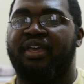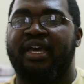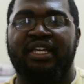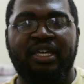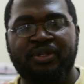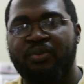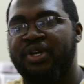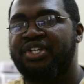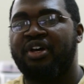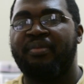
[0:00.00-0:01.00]
keep the
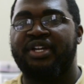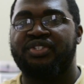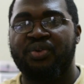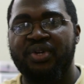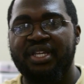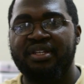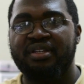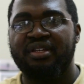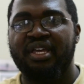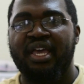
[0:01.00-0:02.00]
widget on my screen,
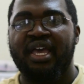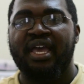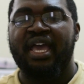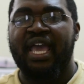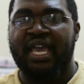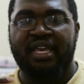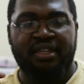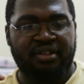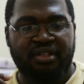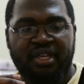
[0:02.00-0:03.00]

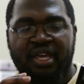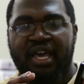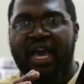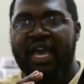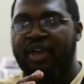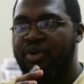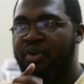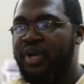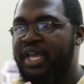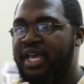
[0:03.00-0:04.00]
and I go
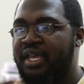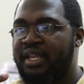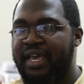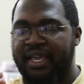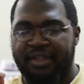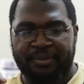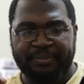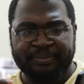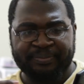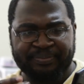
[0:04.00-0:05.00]
ahead and
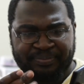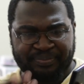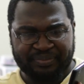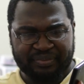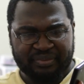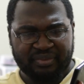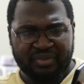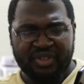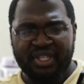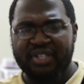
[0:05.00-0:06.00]

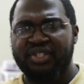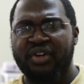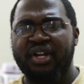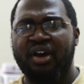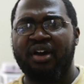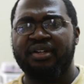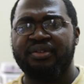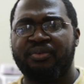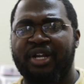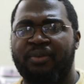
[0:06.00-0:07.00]
turn it on
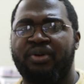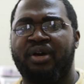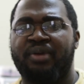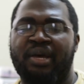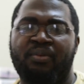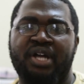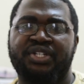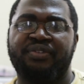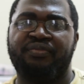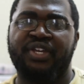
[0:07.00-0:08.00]
when I'm
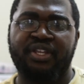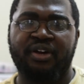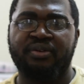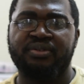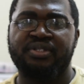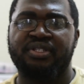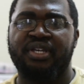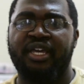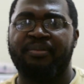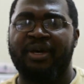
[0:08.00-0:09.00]
watching videos
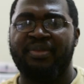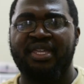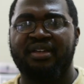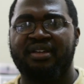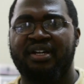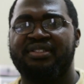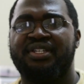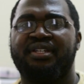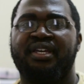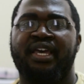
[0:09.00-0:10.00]
and my media
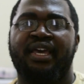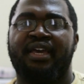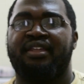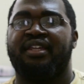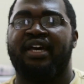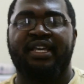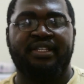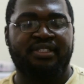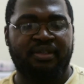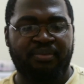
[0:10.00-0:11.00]
content, and then I can
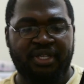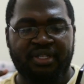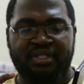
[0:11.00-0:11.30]
simply